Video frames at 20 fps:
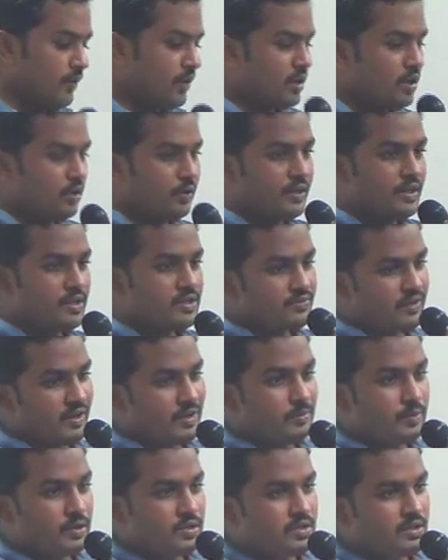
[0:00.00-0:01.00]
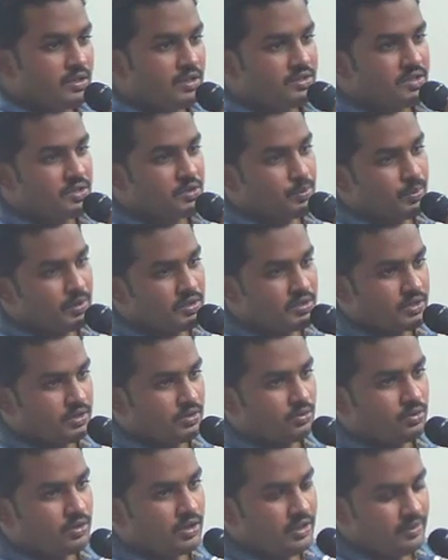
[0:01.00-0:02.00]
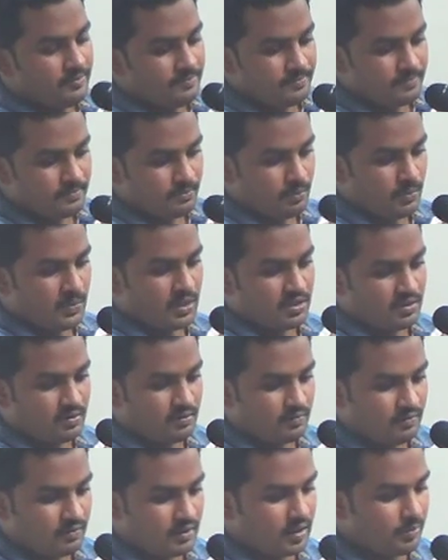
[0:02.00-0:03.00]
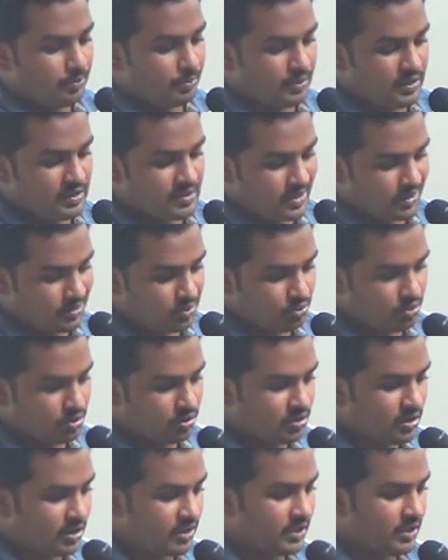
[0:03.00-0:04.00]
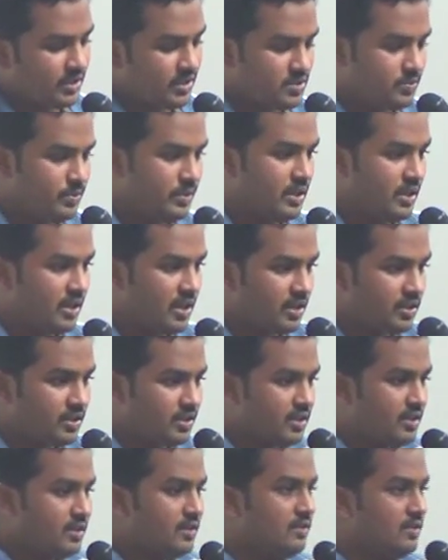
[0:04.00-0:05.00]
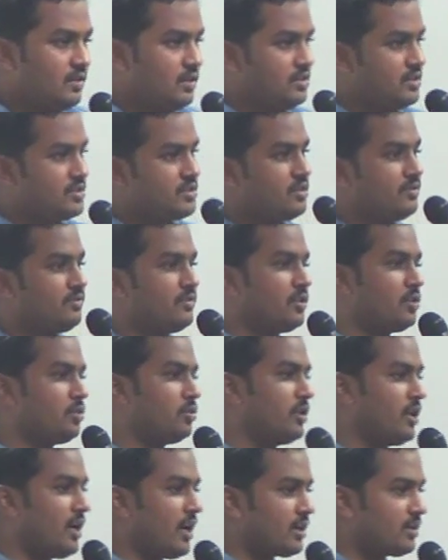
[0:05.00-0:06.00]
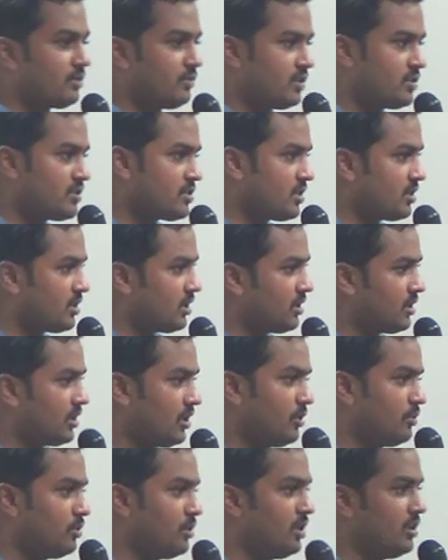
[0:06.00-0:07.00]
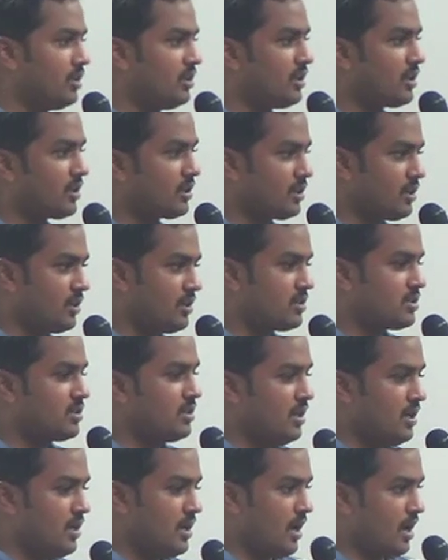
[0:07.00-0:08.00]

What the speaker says: Even now it is 5% and 6% only, but Companies Act 2013 has been enacted. I'll just refer to the Act once and I'll tell you the correct rates.